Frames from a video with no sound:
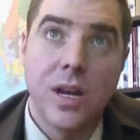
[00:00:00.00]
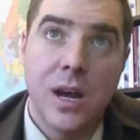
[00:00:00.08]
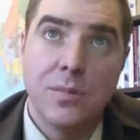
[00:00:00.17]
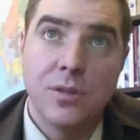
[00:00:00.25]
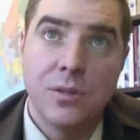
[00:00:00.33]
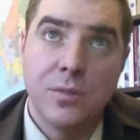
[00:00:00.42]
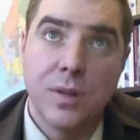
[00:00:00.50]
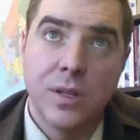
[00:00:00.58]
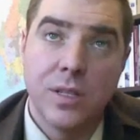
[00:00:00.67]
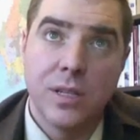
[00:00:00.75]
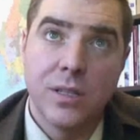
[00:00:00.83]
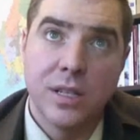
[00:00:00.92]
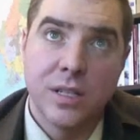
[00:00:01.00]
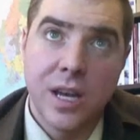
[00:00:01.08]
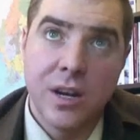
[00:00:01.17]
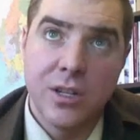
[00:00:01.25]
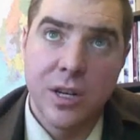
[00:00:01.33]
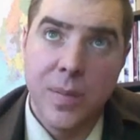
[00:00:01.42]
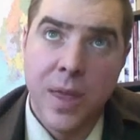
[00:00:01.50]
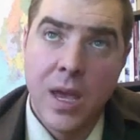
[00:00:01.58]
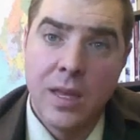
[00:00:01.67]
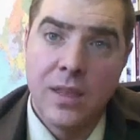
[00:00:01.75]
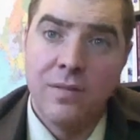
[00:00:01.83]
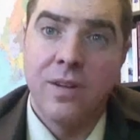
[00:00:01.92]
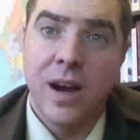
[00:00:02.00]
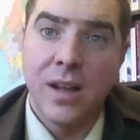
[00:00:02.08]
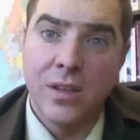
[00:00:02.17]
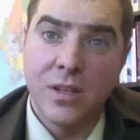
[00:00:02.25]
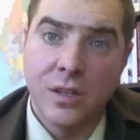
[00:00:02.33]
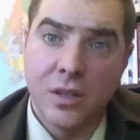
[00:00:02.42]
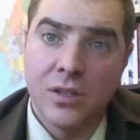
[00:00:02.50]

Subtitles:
absolute military dictatorship, that violently